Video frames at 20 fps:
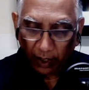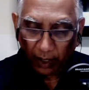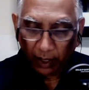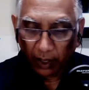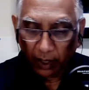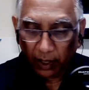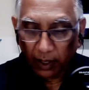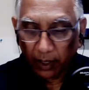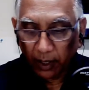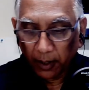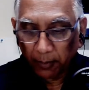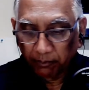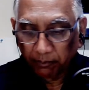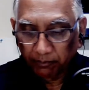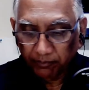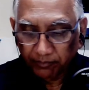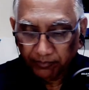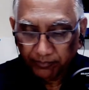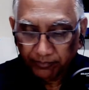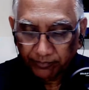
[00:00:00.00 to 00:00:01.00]
free.
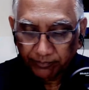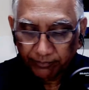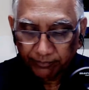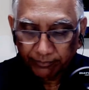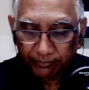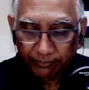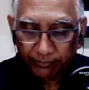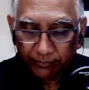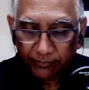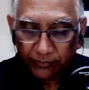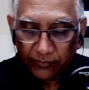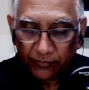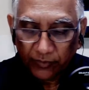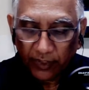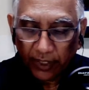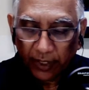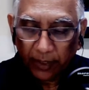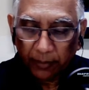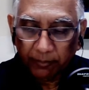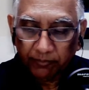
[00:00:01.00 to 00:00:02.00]

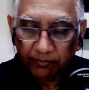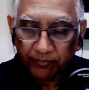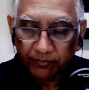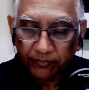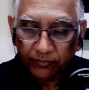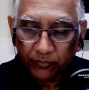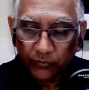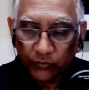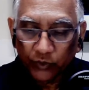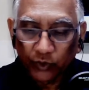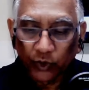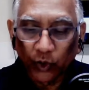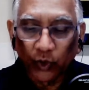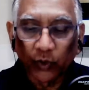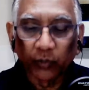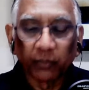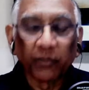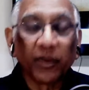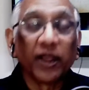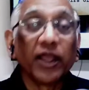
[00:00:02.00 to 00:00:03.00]
Yeah. So
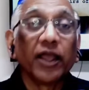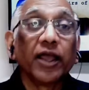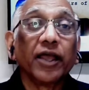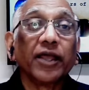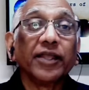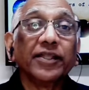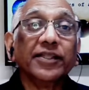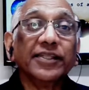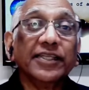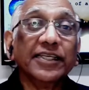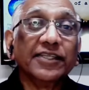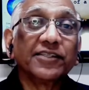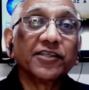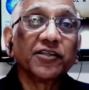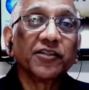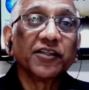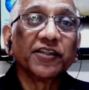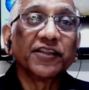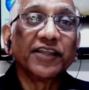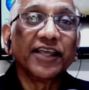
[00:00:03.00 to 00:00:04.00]
these are
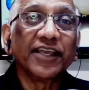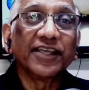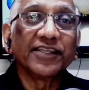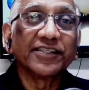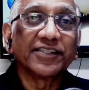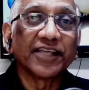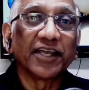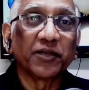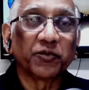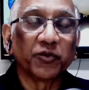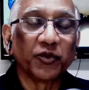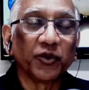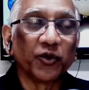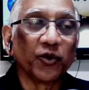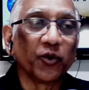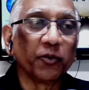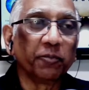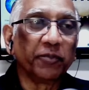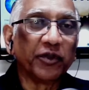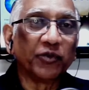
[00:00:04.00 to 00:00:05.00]
the things that,
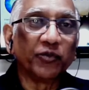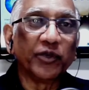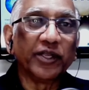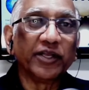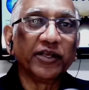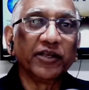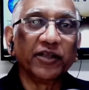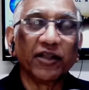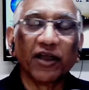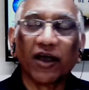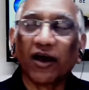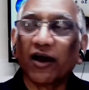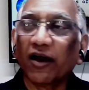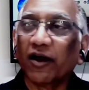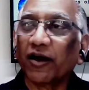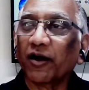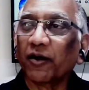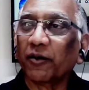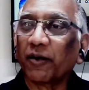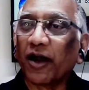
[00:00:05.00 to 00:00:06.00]
between
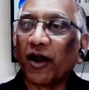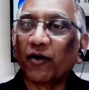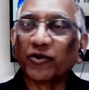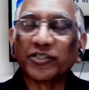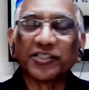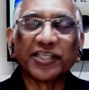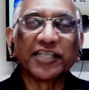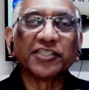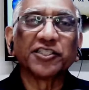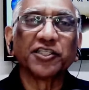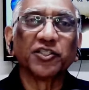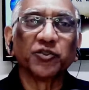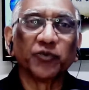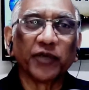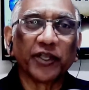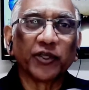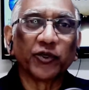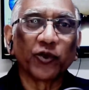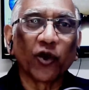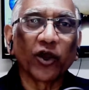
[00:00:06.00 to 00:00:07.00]
our sessions we
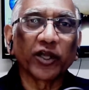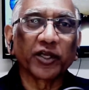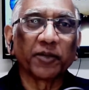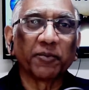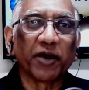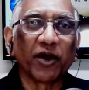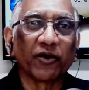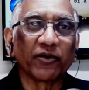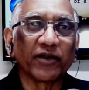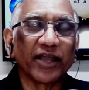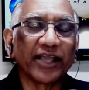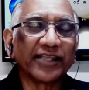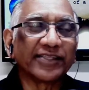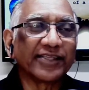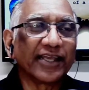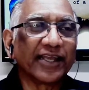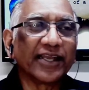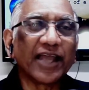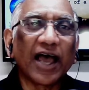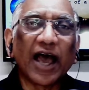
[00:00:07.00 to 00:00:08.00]
had talked about. I
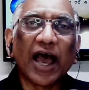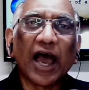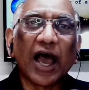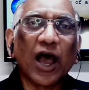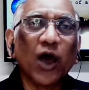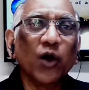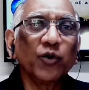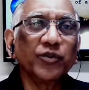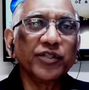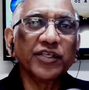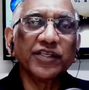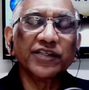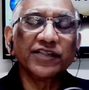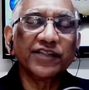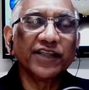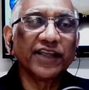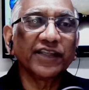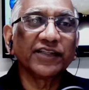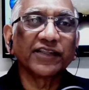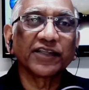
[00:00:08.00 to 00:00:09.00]
said how these
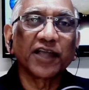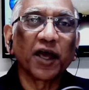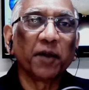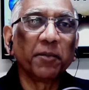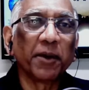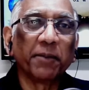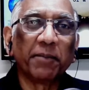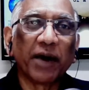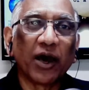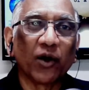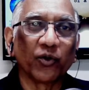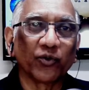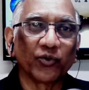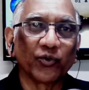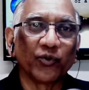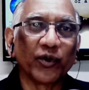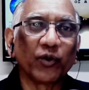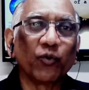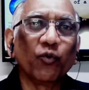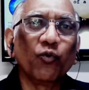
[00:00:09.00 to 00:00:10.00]
things come about,
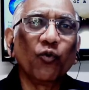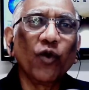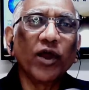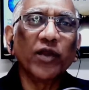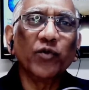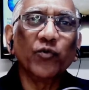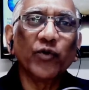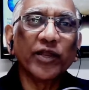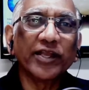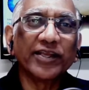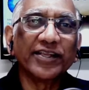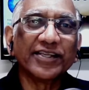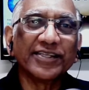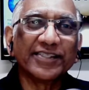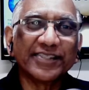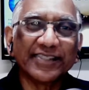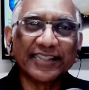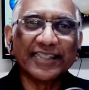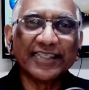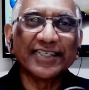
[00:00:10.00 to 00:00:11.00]
where one witness
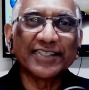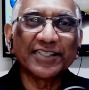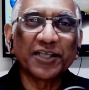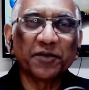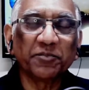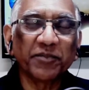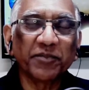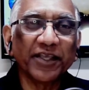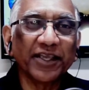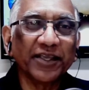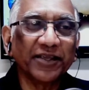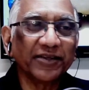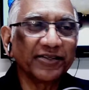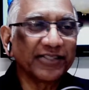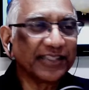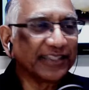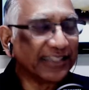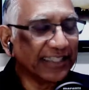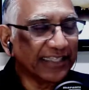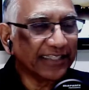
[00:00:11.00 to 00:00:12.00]
sees something,
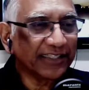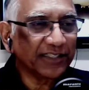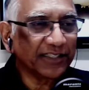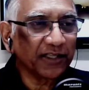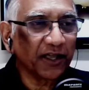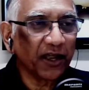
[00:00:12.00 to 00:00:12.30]
sees